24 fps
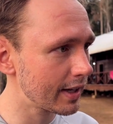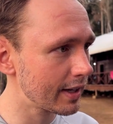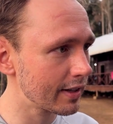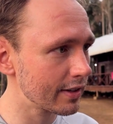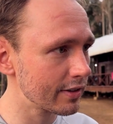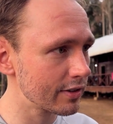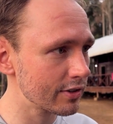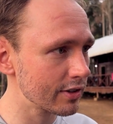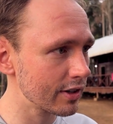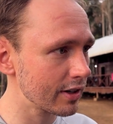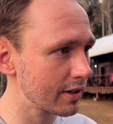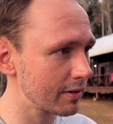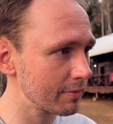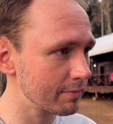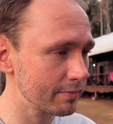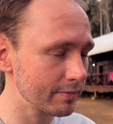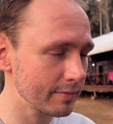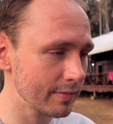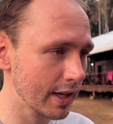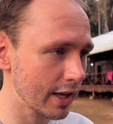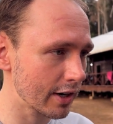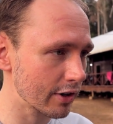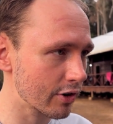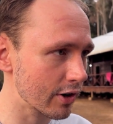and um,
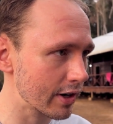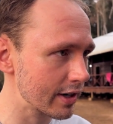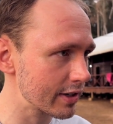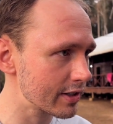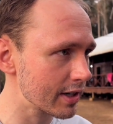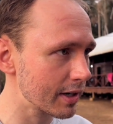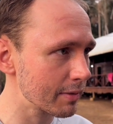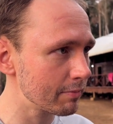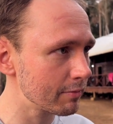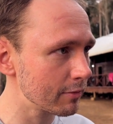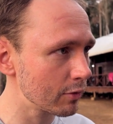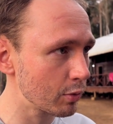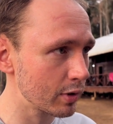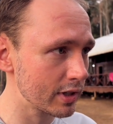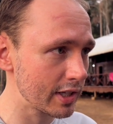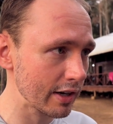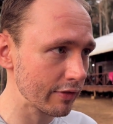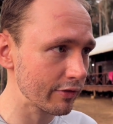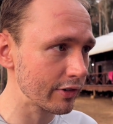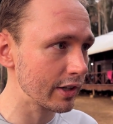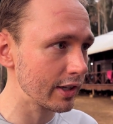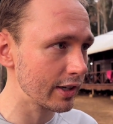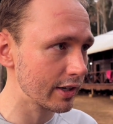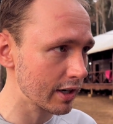had a great time. Would
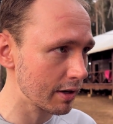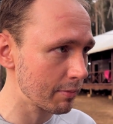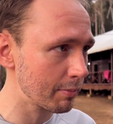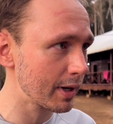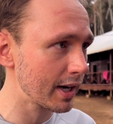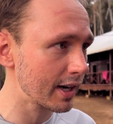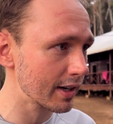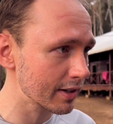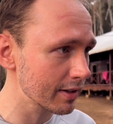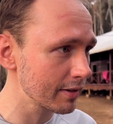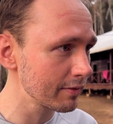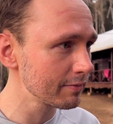definitely come back.